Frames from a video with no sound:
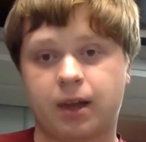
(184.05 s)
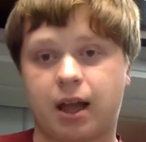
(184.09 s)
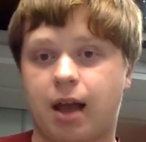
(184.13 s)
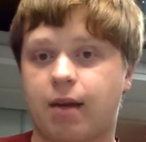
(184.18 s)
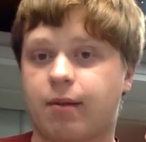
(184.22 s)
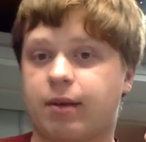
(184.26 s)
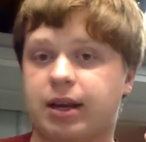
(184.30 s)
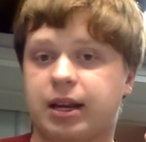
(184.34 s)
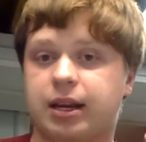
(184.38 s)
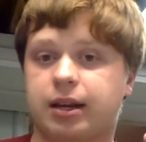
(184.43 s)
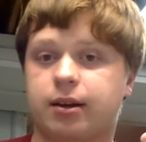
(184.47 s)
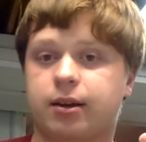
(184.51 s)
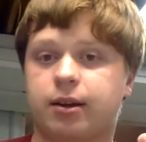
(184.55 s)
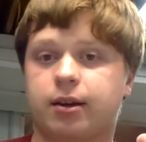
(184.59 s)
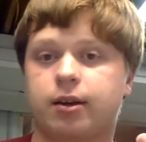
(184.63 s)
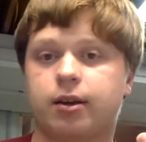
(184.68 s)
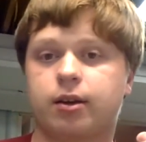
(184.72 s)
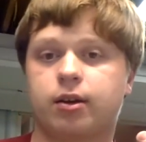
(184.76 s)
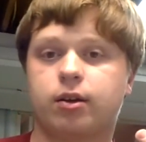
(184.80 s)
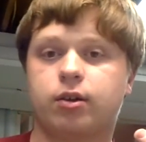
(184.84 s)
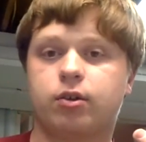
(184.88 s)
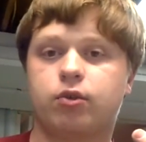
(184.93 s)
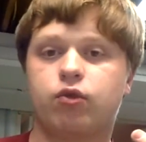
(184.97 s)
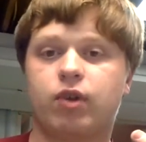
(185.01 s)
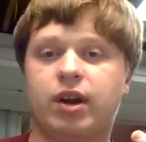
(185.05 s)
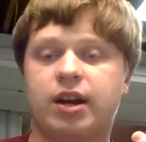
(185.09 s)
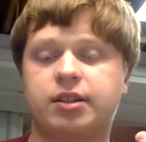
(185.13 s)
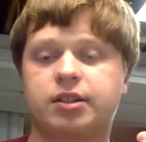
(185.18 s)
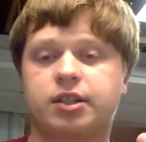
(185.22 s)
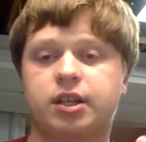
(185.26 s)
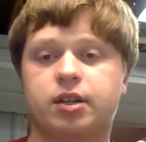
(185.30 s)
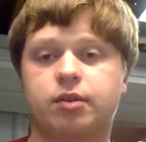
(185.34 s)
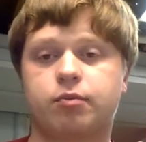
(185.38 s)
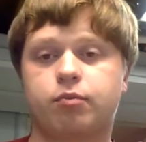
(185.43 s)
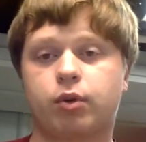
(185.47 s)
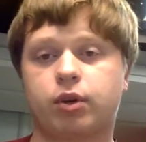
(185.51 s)
I mean,
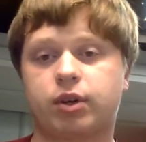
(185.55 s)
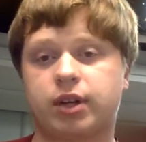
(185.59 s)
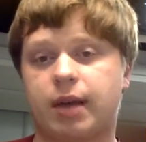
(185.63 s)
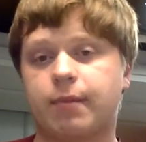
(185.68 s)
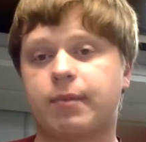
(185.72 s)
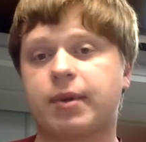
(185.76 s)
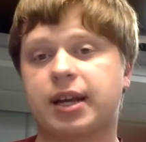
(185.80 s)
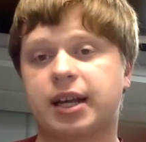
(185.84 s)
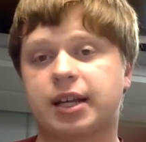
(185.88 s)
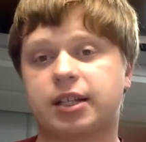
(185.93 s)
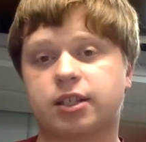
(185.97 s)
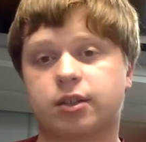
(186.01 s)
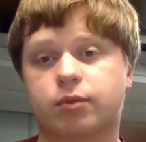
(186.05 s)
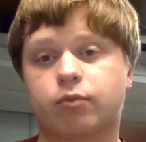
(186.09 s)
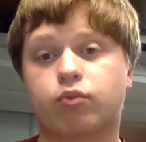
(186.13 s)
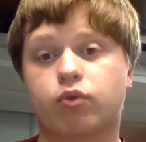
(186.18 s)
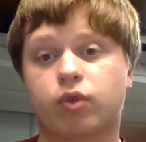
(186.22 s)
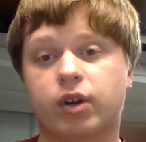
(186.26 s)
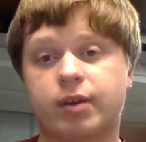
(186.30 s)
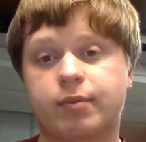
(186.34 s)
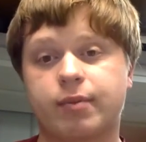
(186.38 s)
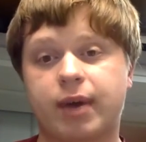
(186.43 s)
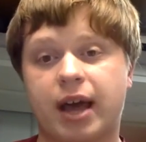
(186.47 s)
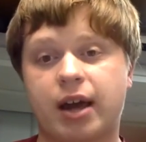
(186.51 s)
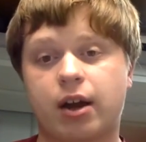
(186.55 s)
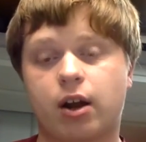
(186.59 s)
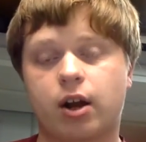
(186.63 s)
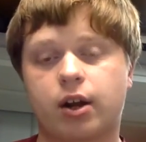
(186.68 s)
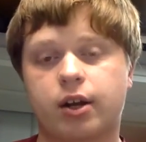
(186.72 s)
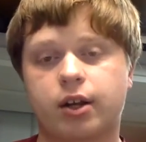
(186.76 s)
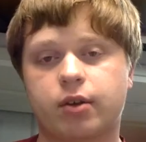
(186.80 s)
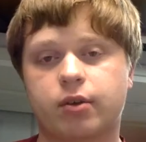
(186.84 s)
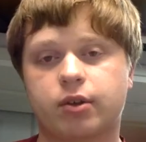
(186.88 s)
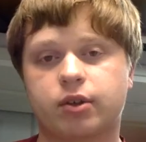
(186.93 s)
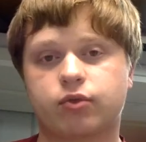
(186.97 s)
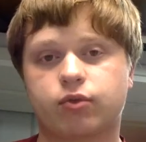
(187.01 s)
granted, Birdemic has some pretty bad
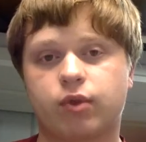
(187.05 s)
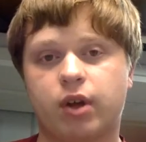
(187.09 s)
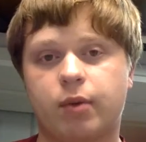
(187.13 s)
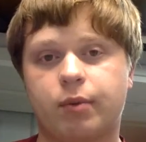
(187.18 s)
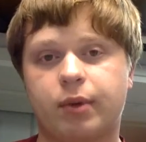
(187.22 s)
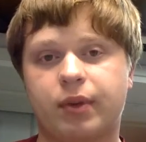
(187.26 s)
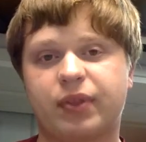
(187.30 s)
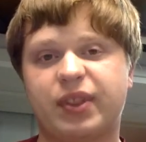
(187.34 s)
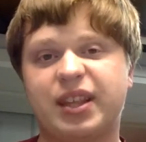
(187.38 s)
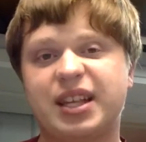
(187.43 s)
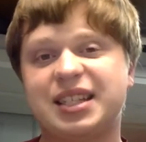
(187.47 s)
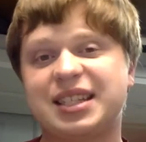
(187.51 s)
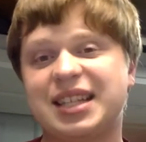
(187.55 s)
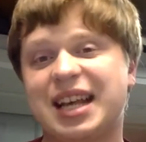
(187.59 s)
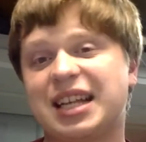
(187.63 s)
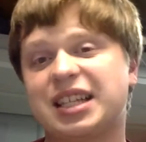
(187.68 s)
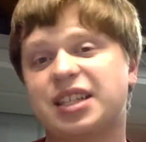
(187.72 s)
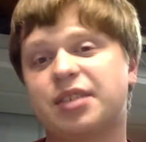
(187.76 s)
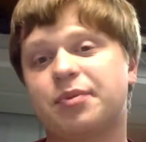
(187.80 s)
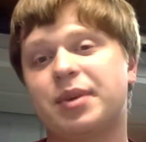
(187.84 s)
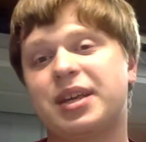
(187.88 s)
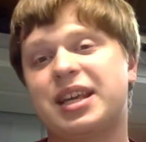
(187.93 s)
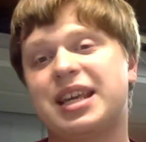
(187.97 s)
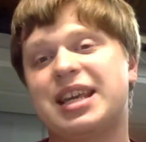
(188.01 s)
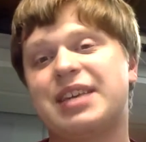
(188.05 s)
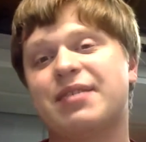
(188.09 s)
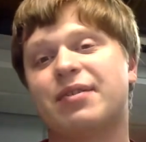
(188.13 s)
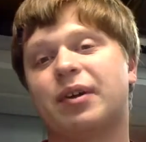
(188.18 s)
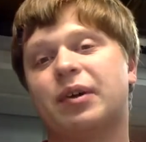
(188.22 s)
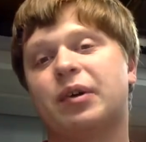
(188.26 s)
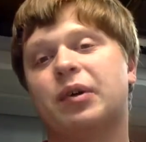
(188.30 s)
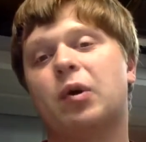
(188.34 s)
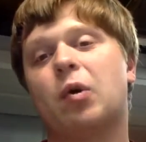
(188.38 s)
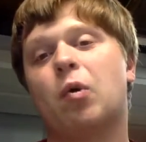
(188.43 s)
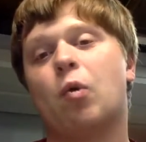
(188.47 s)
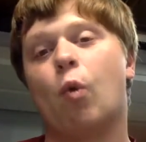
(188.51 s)
audio as well, but this has to be
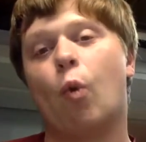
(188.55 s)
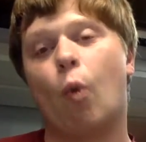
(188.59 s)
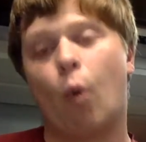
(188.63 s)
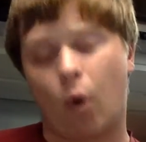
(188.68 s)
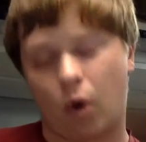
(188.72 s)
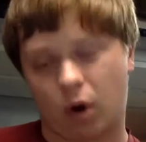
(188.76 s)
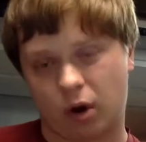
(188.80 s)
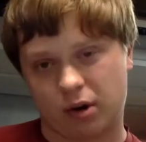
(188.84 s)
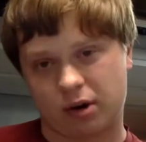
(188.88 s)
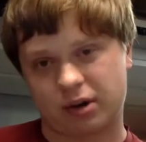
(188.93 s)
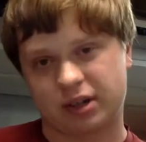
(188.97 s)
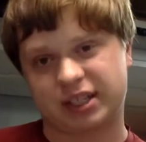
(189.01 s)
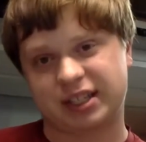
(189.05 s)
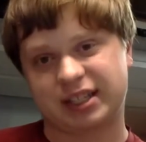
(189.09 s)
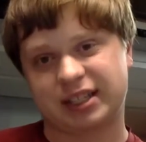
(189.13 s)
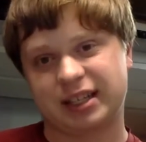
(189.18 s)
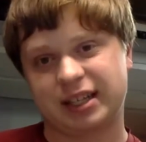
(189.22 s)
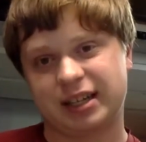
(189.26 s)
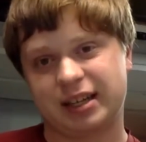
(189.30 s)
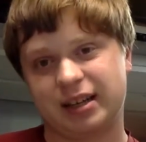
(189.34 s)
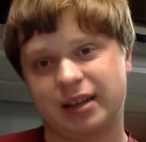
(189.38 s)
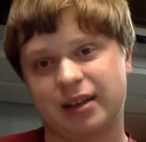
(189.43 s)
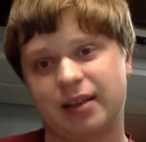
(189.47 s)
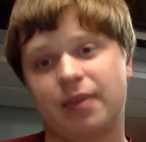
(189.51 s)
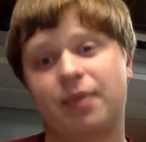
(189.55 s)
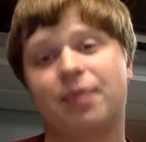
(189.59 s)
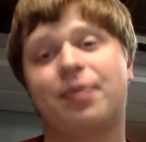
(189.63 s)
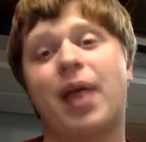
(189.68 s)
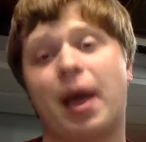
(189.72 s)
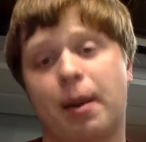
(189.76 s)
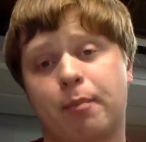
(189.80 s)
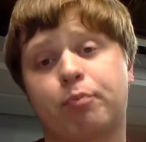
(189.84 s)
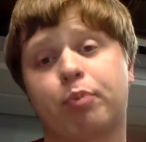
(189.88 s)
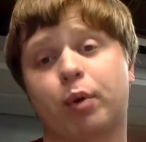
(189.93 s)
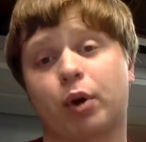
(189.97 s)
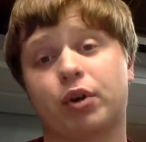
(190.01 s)
even worse
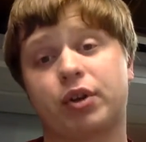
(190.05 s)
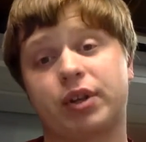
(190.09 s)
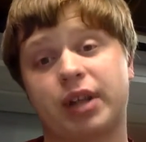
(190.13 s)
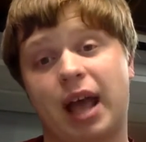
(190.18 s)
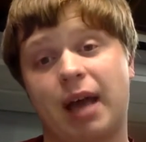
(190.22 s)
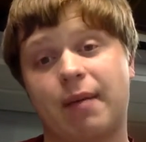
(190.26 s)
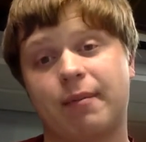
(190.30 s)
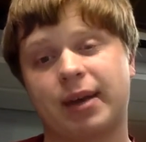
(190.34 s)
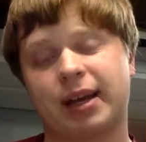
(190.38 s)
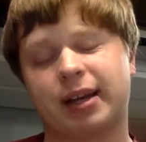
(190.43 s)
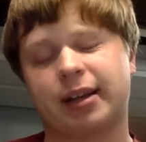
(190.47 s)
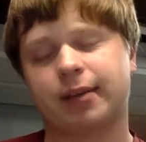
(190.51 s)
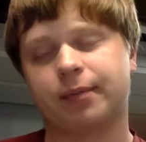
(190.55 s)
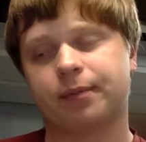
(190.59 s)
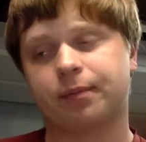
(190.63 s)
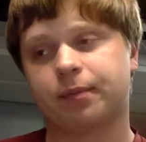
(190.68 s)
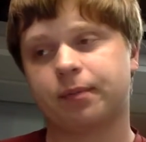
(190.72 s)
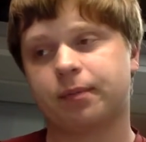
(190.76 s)
than Birdemic.